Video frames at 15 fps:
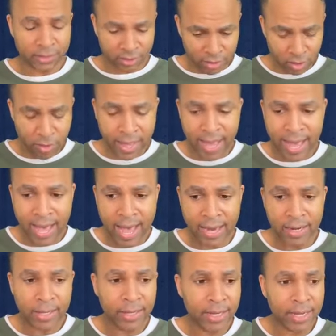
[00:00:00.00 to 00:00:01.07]
still
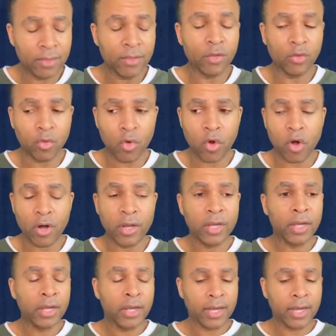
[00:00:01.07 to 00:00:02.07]
had in the Lord,